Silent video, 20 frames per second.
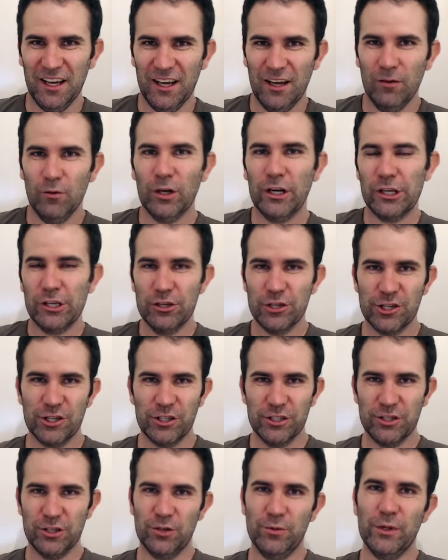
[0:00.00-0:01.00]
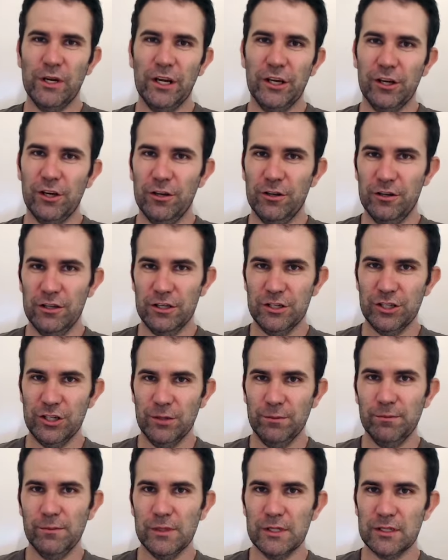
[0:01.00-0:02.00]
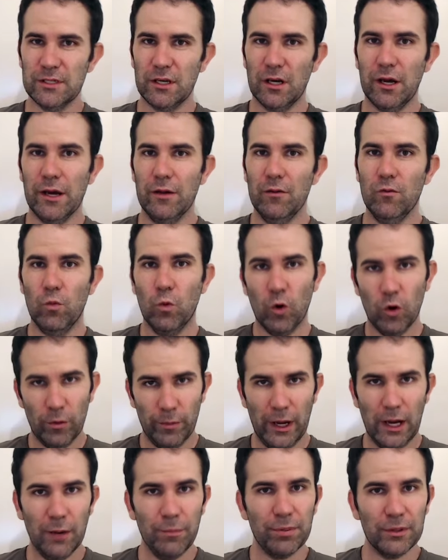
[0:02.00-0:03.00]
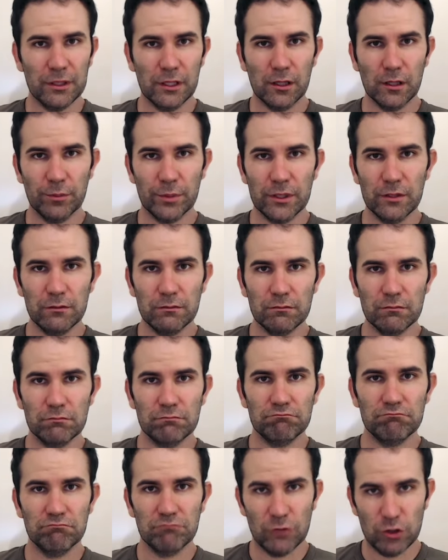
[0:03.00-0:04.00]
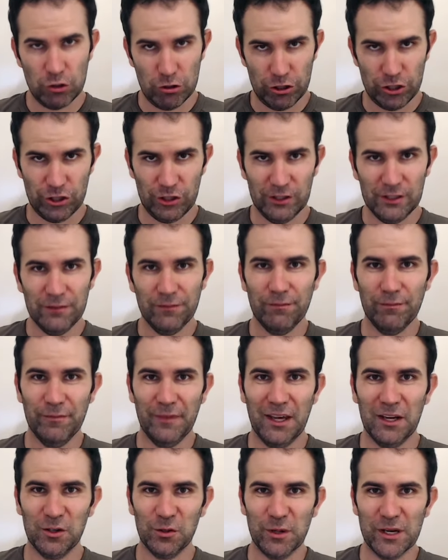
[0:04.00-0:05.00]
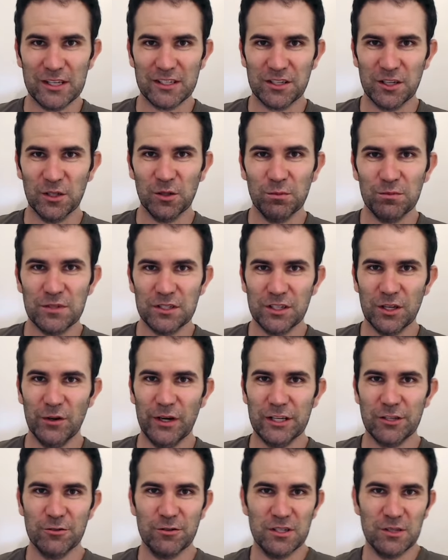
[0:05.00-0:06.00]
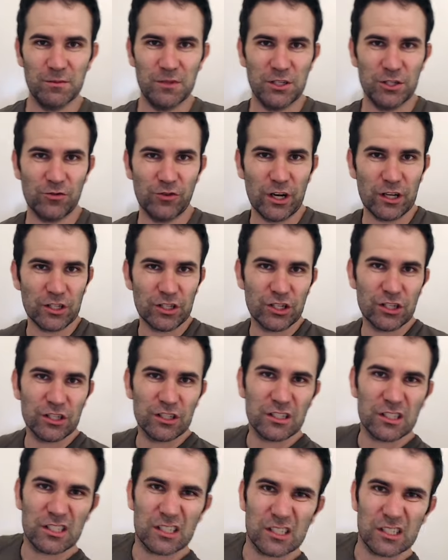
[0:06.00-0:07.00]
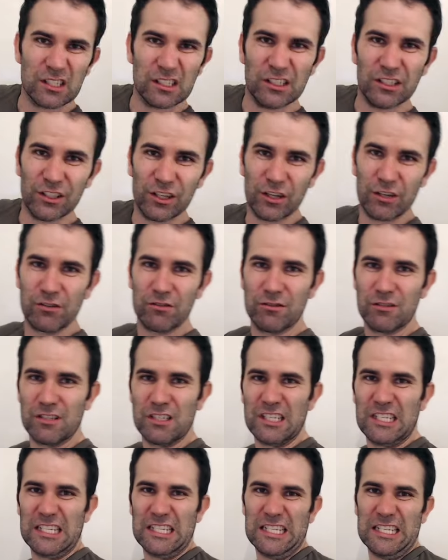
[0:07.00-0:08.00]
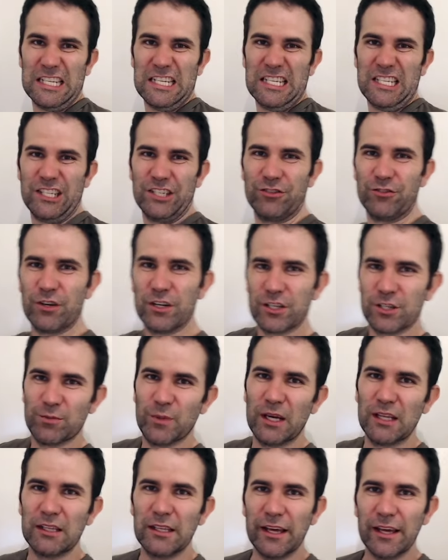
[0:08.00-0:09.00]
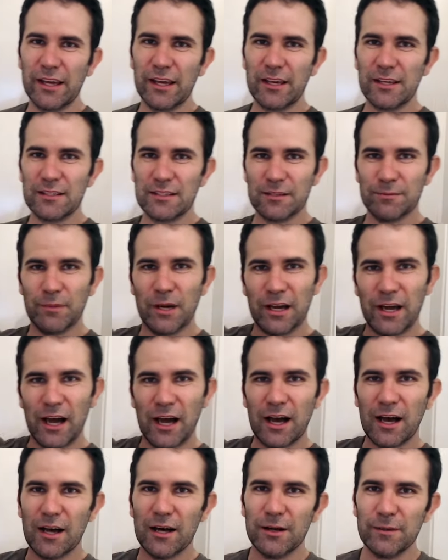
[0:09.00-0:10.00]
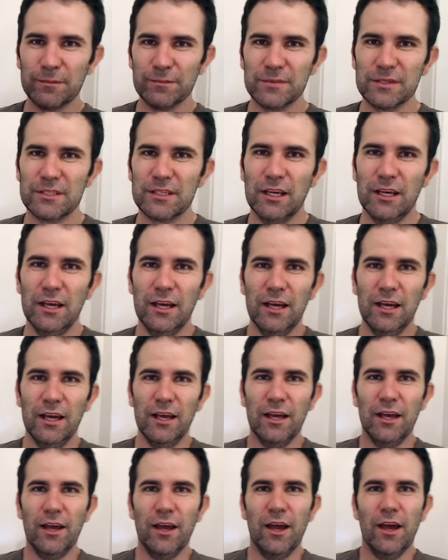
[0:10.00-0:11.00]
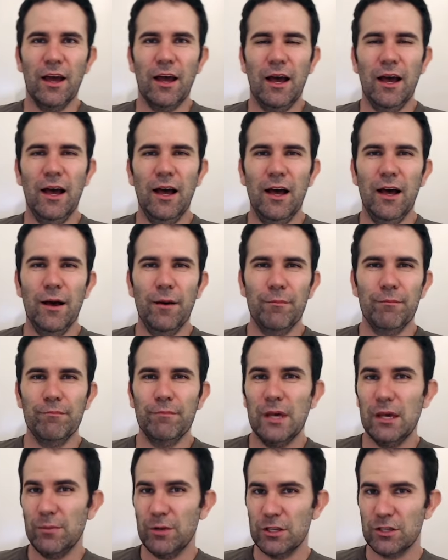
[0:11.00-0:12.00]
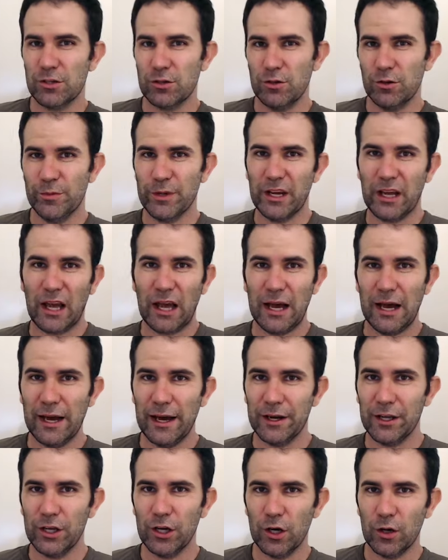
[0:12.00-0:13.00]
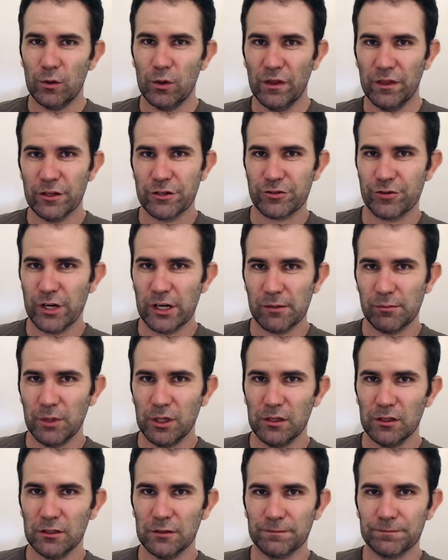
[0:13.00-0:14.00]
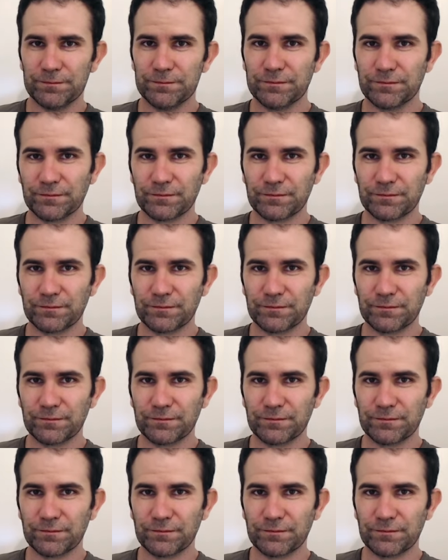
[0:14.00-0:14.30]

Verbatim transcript: What I usually do when I go to the gym is I warm up a little bit, usually. That always helps. So I do some stretches, you know, stretch my legs and my arms. Um, maybe do a bit of cardio on the treadmill.